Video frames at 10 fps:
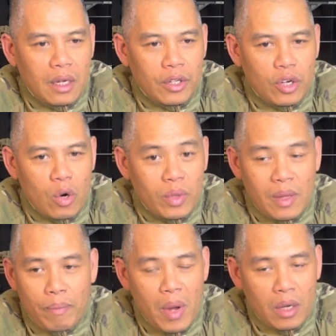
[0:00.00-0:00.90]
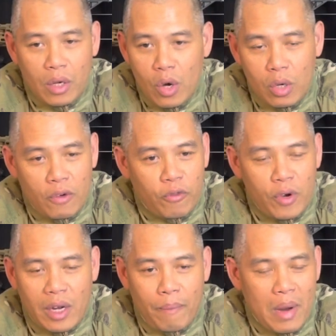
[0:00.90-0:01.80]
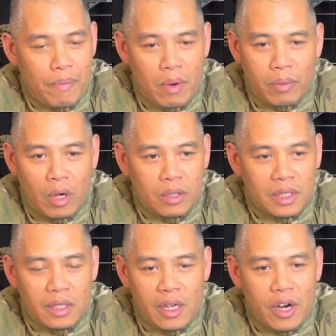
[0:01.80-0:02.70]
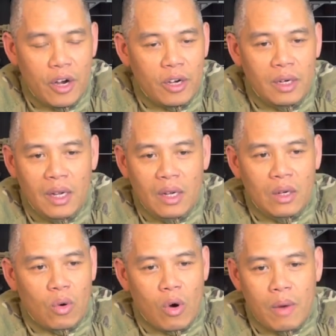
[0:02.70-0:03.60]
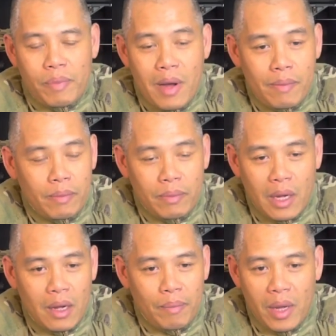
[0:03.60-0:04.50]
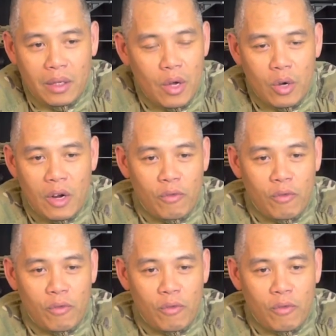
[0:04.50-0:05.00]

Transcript: you know, with a buttload of freaking pepper balls in there, or a buttload of